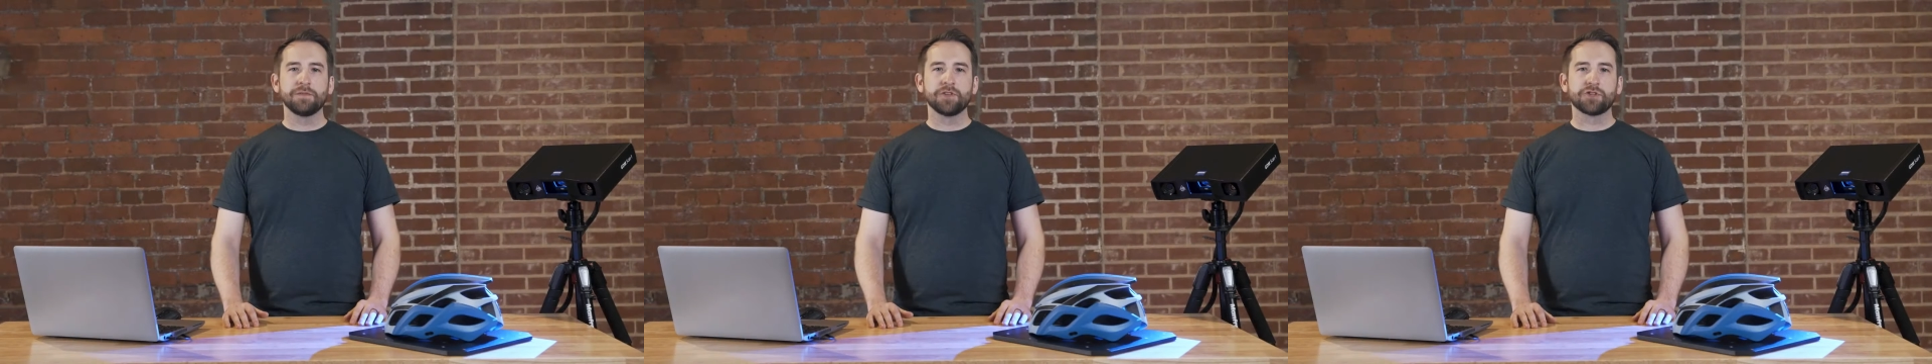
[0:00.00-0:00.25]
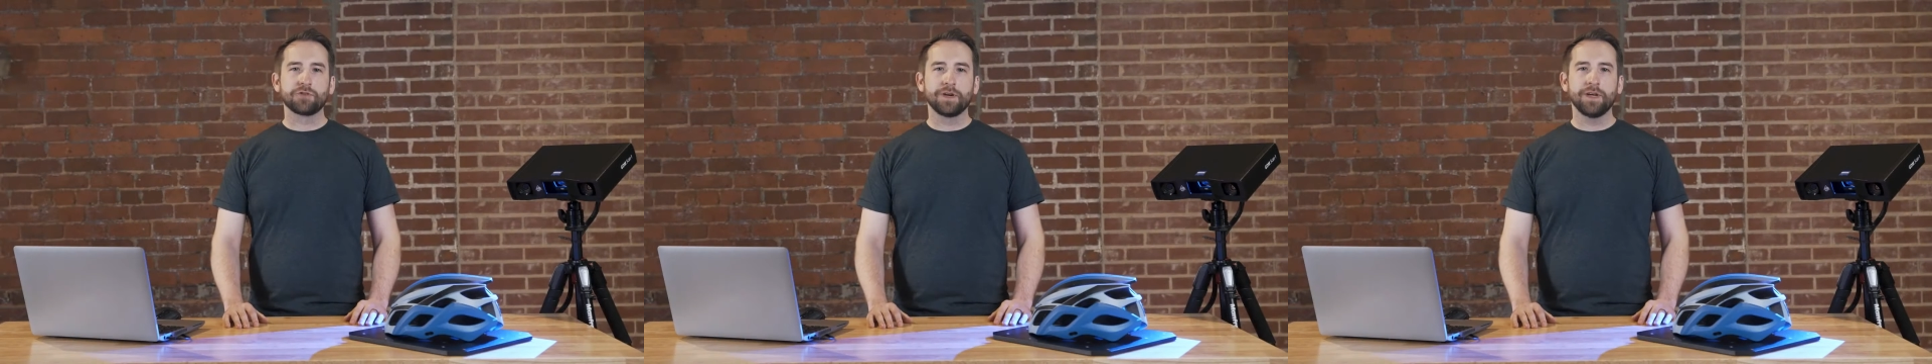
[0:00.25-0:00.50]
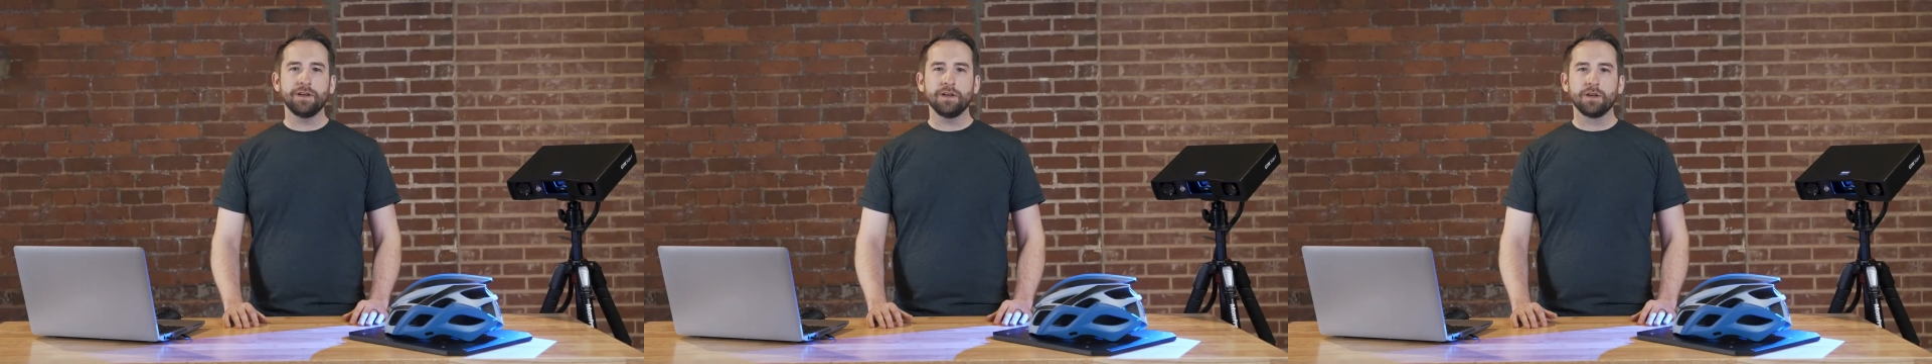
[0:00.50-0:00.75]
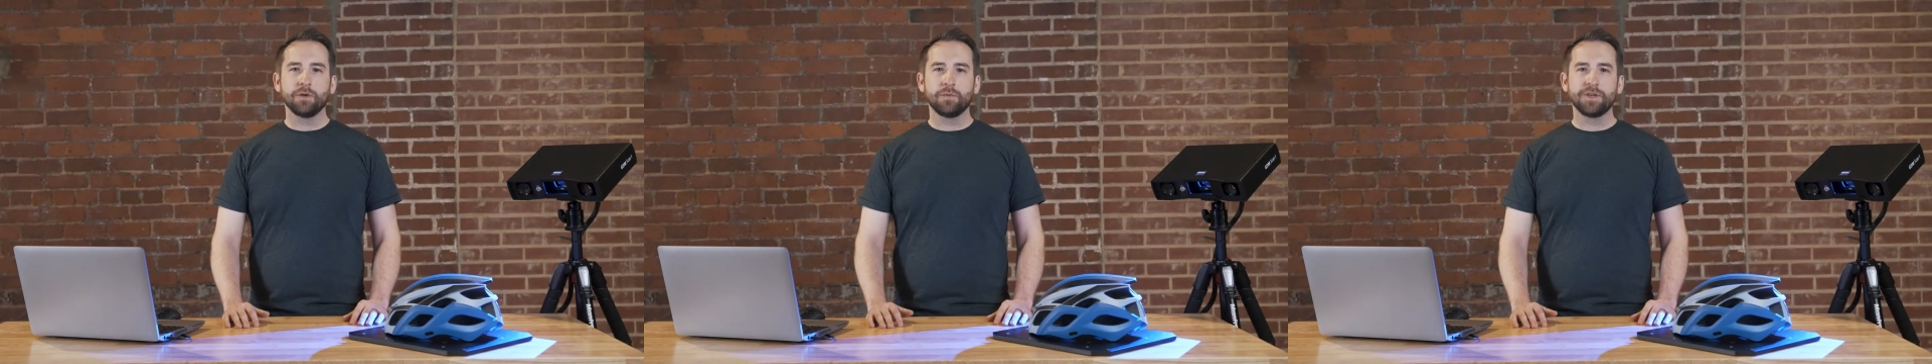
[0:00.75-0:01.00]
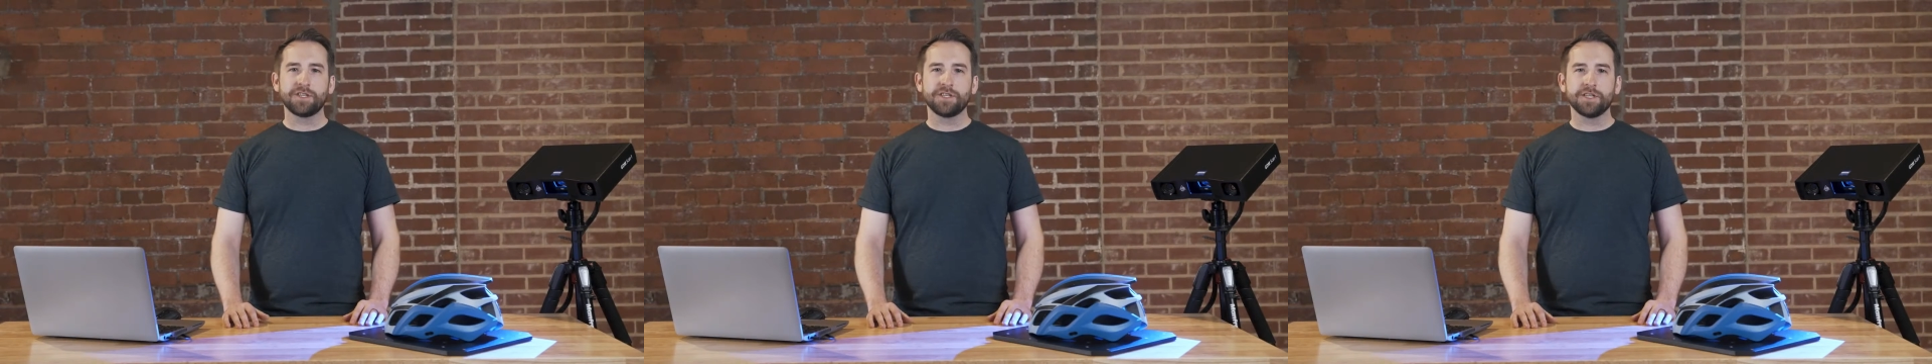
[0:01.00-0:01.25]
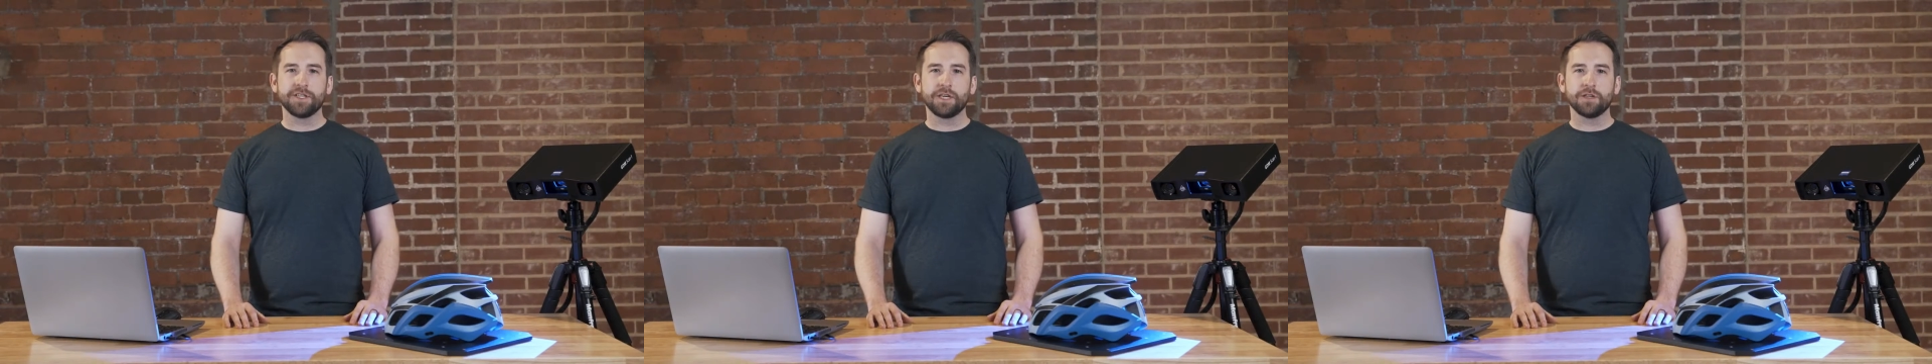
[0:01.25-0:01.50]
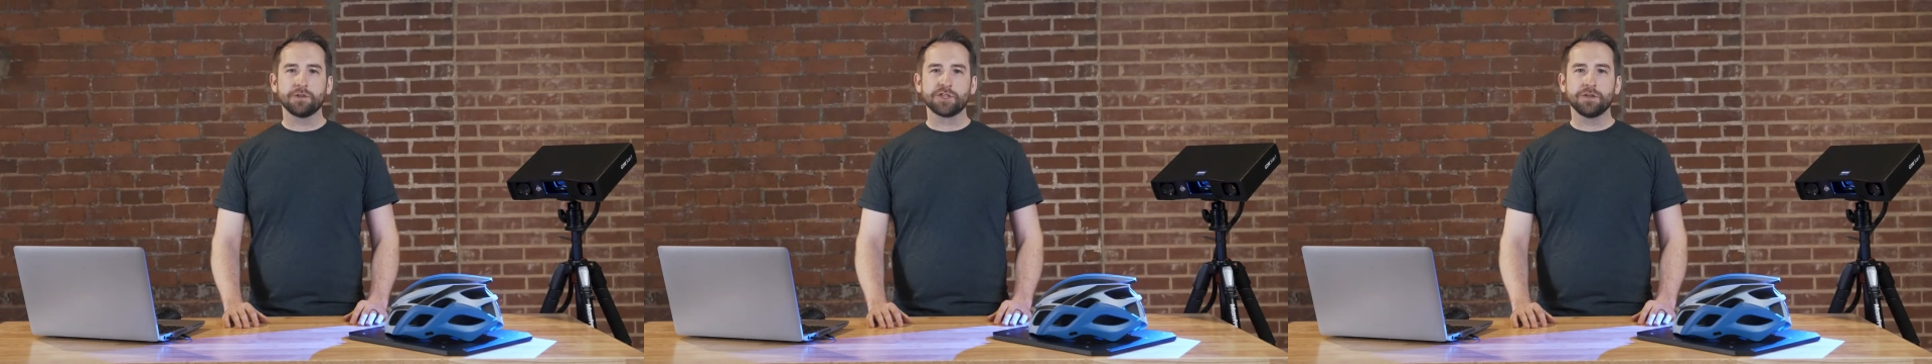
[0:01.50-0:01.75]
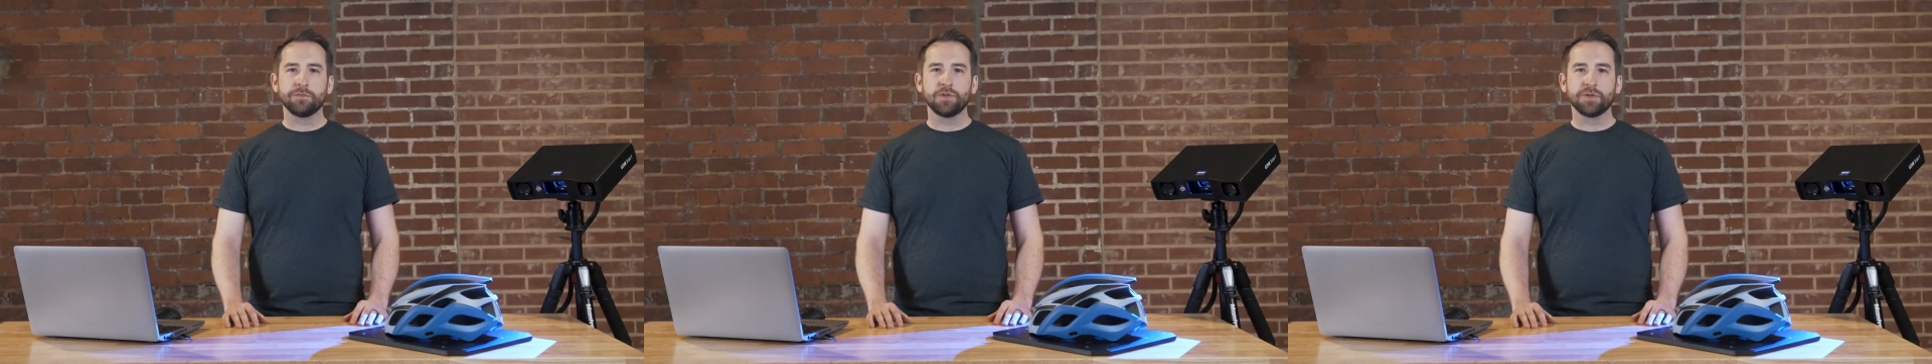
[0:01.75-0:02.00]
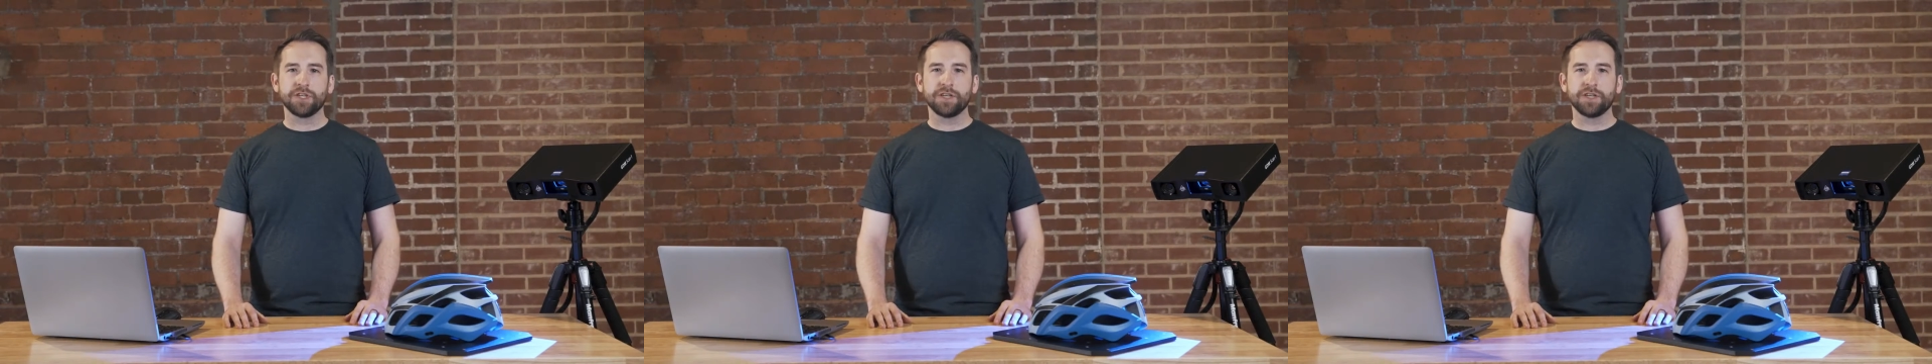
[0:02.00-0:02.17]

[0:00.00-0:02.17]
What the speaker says: of the screen, we see a yellow symbol which